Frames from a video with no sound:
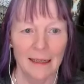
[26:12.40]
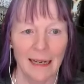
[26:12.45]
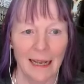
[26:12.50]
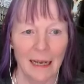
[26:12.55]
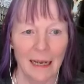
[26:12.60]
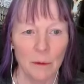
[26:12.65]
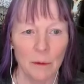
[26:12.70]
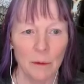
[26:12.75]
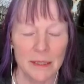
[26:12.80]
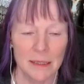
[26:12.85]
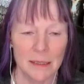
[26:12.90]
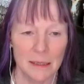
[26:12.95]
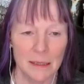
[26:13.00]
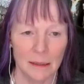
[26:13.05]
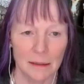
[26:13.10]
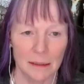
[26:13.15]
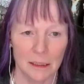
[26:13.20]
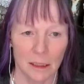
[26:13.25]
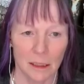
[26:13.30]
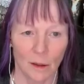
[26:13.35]
now with
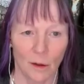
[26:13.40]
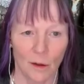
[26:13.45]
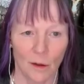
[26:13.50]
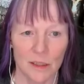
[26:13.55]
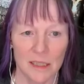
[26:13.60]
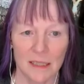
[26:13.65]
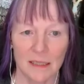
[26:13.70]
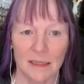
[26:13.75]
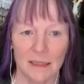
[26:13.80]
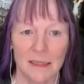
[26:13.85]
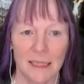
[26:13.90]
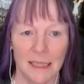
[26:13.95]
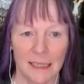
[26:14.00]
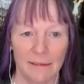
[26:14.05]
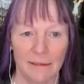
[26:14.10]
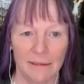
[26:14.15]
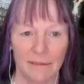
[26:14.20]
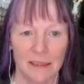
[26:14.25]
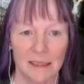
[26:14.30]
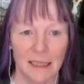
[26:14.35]
such loss, the
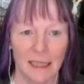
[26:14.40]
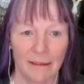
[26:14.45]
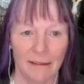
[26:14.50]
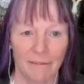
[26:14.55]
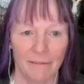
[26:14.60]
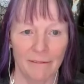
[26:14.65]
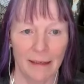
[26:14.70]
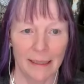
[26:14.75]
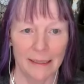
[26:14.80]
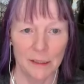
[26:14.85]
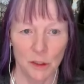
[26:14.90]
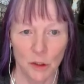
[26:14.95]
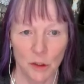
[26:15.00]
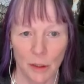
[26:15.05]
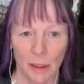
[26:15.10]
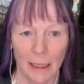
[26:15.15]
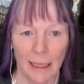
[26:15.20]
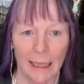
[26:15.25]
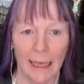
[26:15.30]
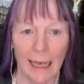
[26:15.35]
Devas
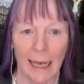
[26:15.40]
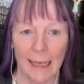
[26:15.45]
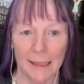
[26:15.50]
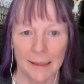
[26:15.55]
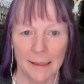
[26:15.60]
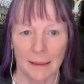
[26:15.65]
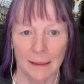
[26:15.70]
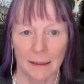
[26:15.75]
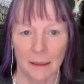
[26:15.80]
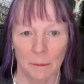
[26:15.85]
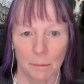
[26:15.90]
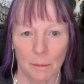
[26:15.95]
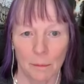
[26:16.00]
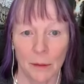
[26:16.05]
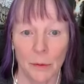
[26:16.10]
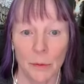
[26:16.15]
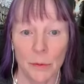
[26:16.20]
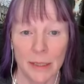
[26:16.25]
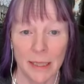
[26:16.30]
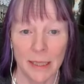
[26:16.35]
eventually ended up
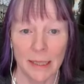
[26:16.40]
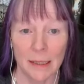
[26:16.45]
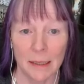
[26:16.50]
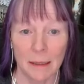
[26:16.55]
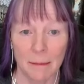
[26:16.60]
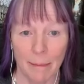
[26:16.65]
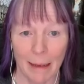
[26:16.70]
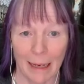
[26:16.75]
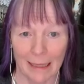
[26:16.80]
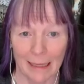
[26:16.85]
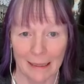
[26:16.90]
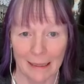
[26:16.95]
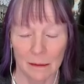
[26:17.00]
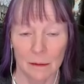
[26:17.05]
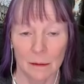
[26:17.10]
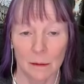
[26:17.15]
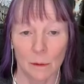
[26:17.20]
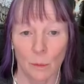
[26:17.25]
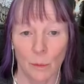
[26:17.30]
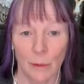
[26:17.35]
losing the
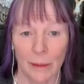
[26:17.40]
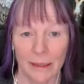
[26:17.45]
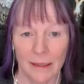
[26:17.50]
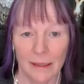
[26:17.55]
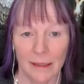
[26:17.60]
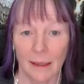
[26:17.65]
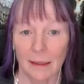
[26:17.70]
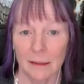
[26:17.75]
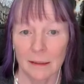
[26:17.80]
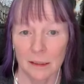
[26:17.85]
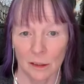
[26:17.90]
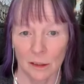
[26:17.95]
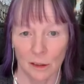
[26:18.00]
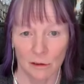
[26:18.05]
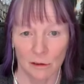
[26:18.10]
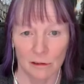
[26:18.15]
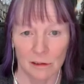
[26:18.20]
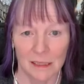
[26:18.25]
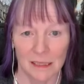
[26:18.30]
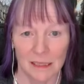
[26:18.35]
battle with
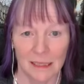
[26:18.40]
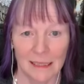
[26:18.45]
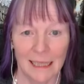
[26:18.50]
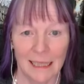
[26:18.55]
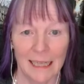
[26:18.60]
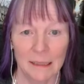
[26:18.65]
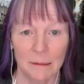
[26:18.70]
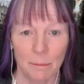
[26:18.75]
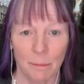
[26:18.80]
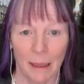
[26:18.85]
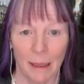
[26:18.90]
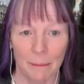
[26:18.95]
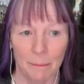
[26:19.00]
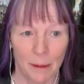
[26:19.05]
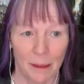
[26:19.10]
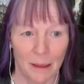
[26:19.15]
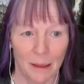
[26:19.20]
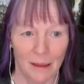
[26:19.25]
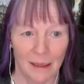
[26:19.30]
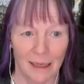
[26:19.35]
Asuras, led by
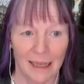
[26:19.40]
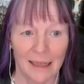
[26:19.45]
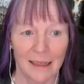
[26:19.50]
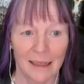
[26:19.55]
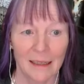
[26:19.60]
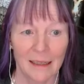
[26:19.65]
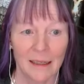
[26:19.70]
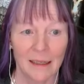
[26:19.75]
Bali,